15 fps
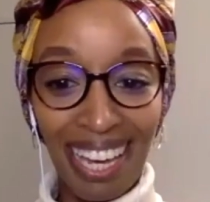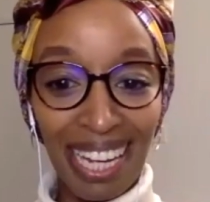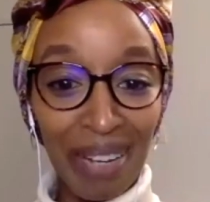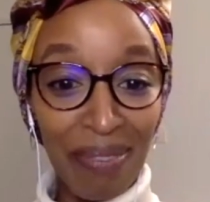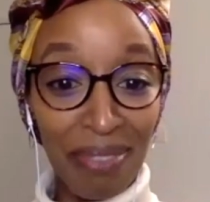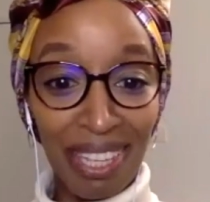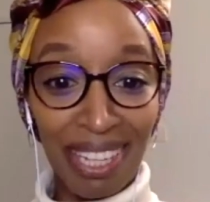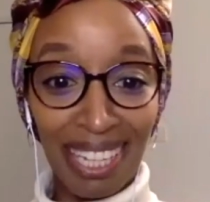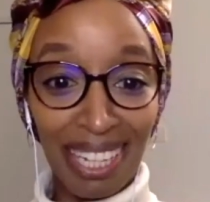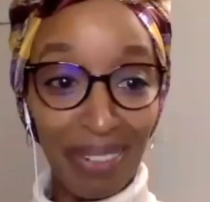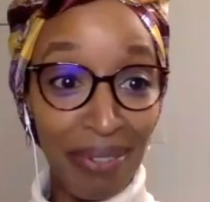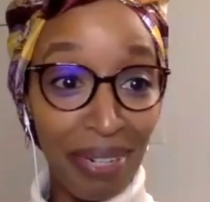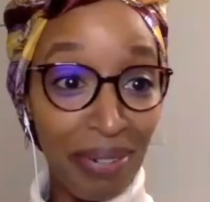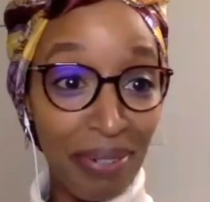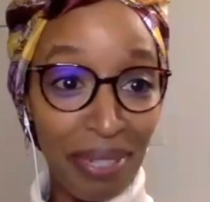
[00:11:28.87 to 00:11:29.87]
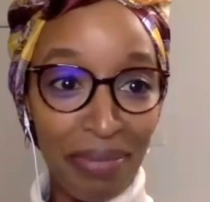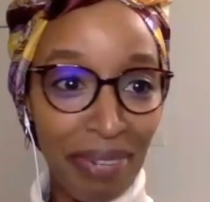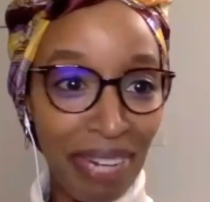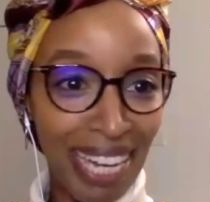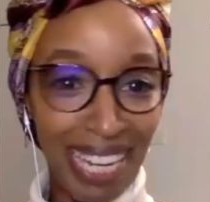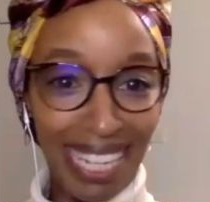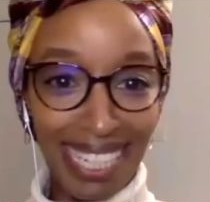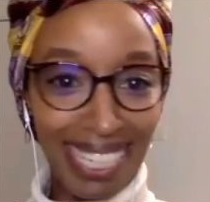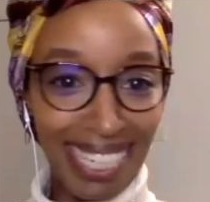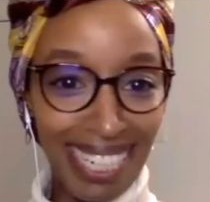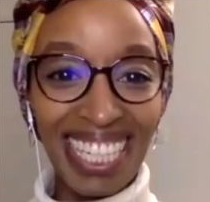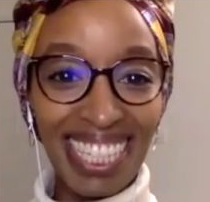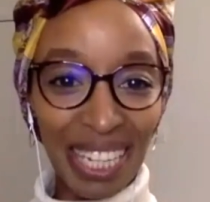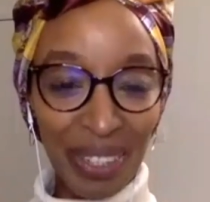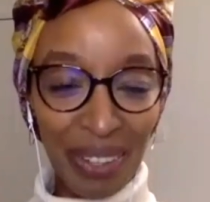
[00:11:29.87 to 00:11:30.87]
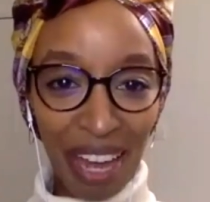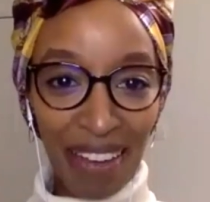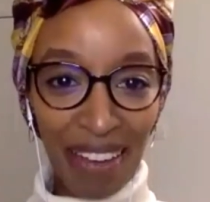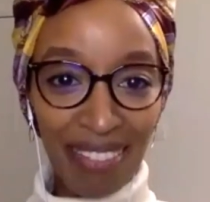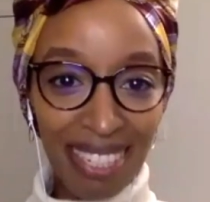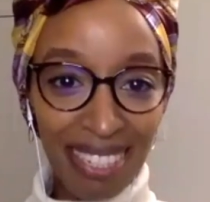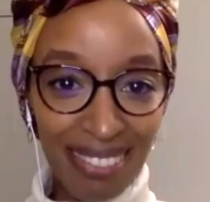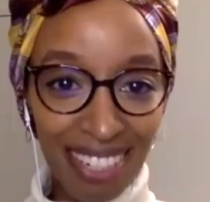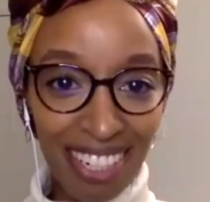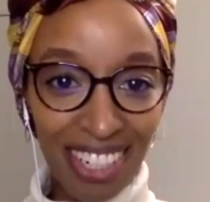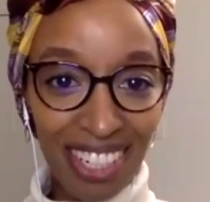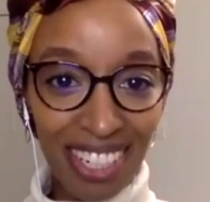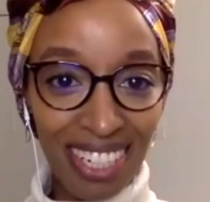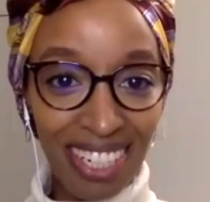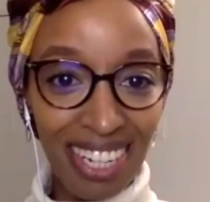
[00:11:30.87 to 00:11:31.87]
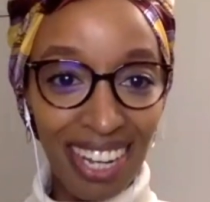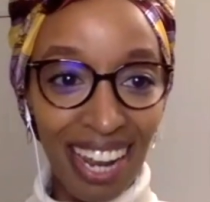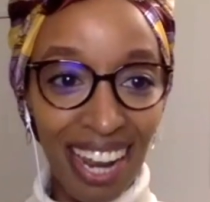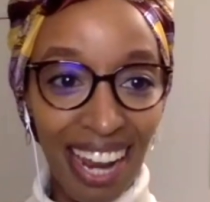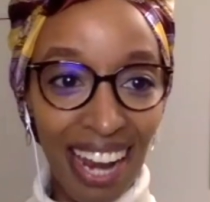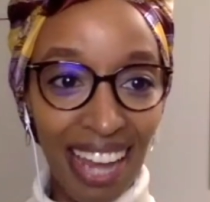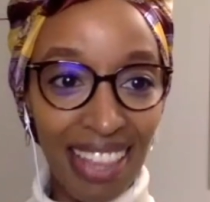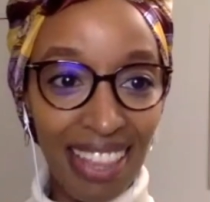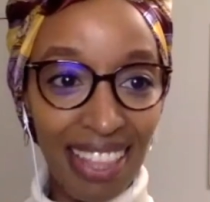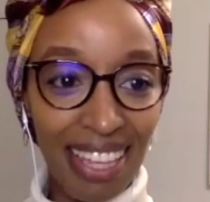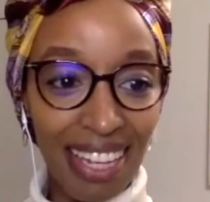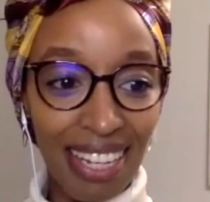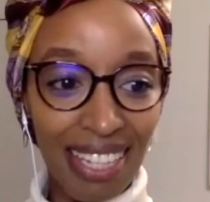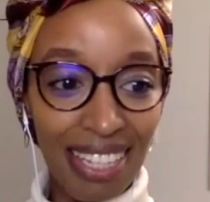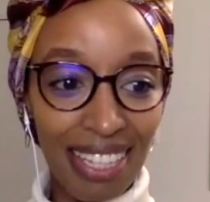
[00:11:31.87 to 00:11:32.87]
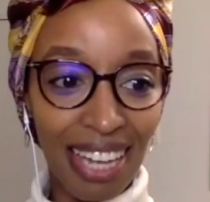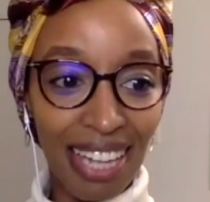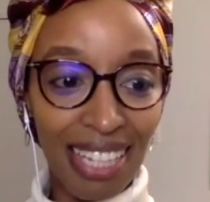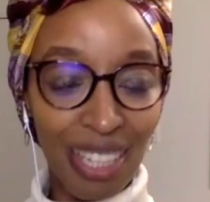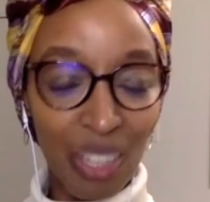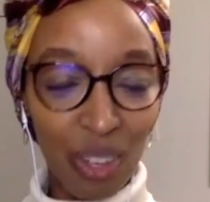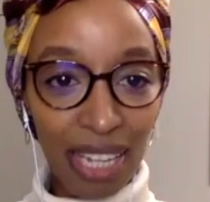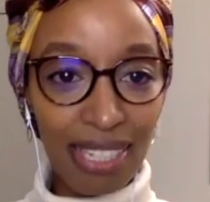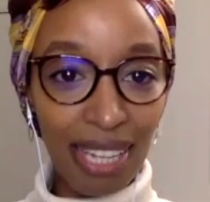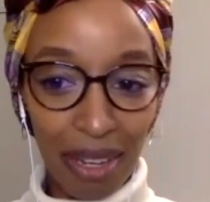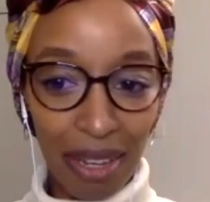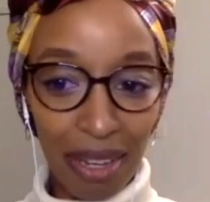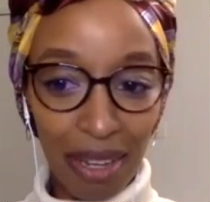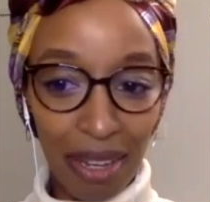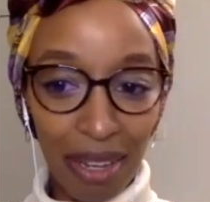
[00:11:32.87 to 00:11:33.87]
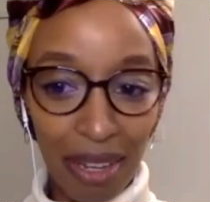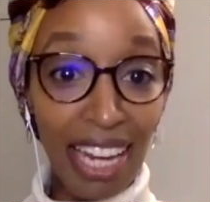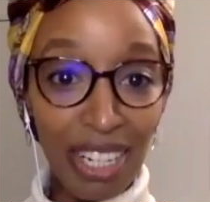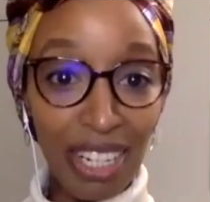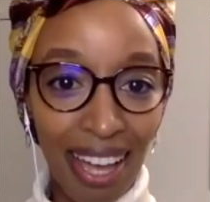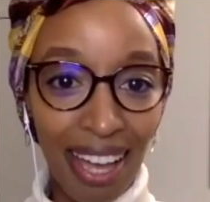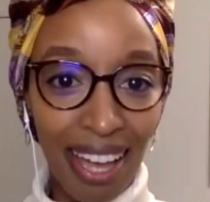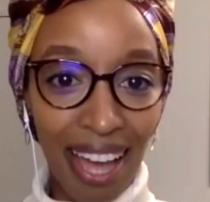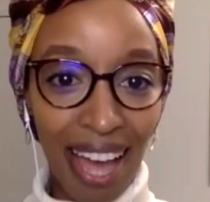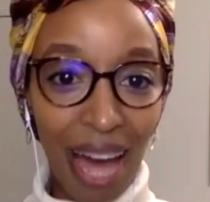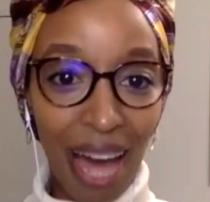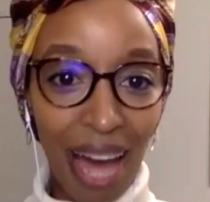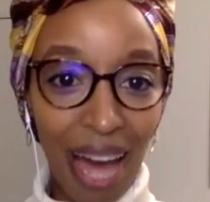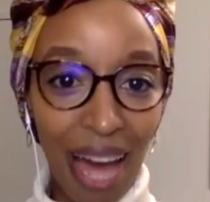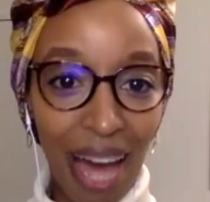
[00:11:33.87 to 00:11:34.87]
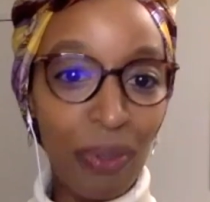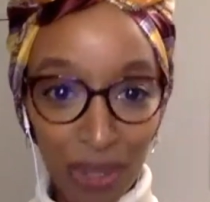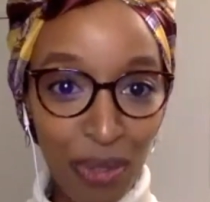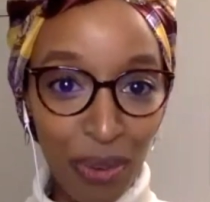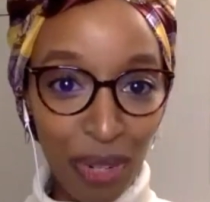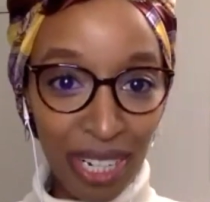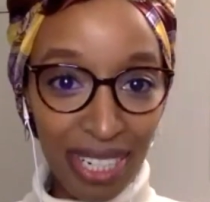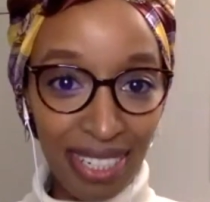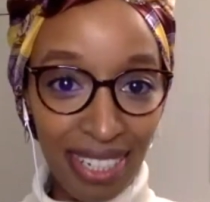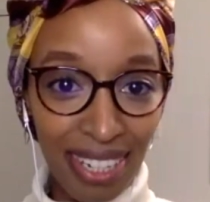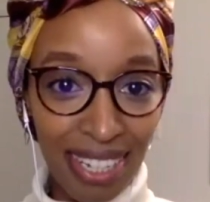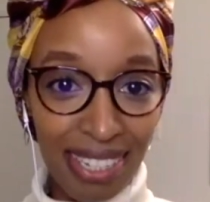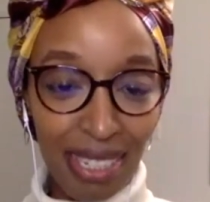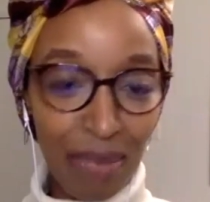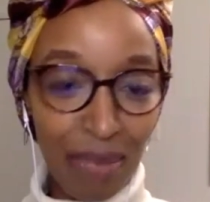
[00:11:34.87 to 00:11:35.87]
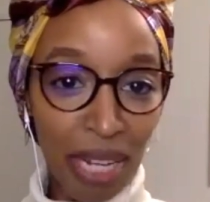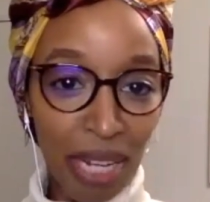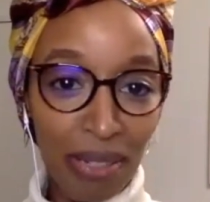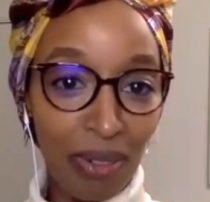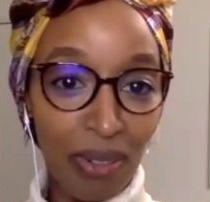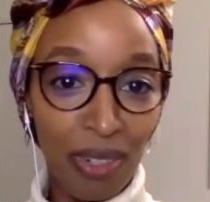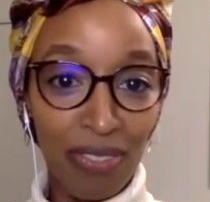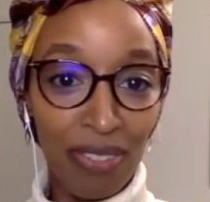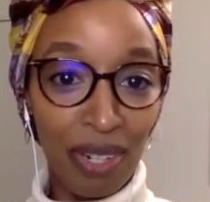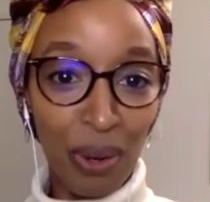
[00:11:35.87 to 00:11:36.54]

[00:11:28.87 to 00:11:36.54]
And I'm thinking, what was my idea? It's like you have this vision, and then as long as I have this end goal, I will just go for it.